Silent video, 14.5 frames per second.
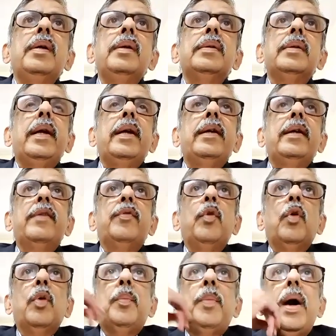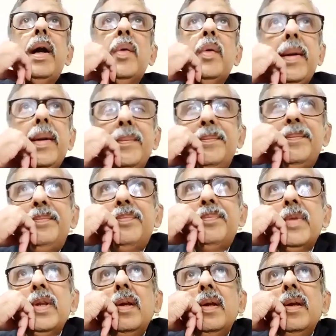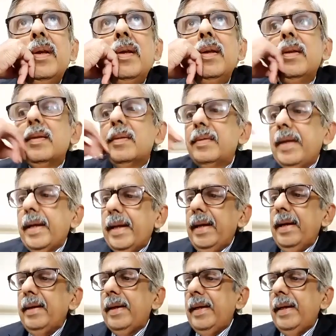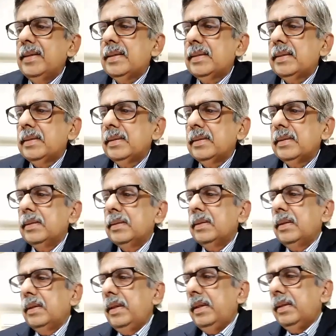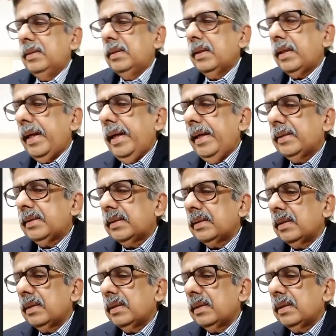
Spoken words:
304 Part 1. The second case is the case